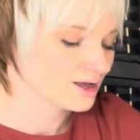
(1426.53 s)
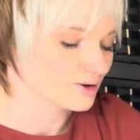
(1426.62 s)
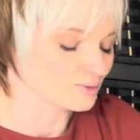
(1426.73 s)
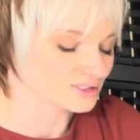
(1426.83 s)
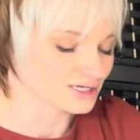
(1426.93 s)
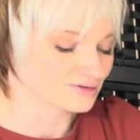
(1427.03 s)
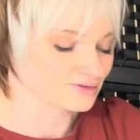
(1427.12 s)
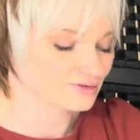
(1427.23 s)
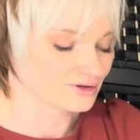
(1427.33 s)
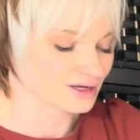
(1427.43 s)
once I've
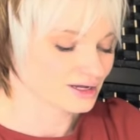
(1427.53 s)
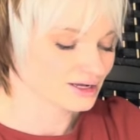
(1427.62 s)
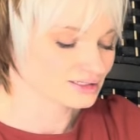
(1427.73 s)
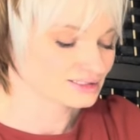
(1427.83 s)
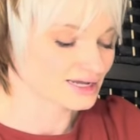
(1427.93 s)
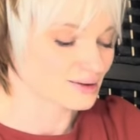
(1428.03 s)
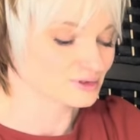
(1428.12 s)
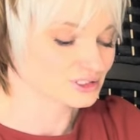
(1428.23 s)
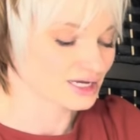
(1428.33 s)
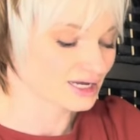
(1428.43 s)

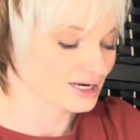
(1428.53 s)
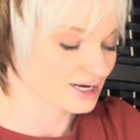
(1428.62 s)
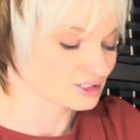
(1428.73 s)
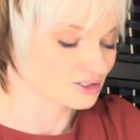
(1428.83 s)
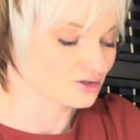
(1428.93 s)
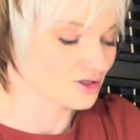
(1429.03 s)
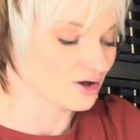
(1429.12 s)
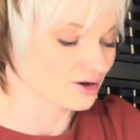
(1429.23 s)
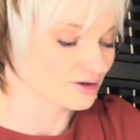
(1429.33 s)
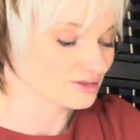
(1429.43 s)
established that connection
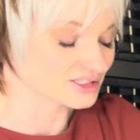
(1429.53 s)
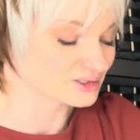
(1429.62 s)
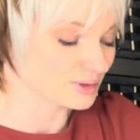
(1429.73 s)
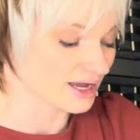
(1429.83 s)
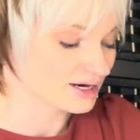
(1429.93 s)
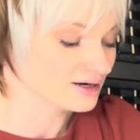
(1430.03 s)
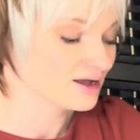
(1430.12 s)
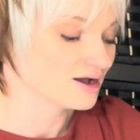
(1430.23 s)
along the spine,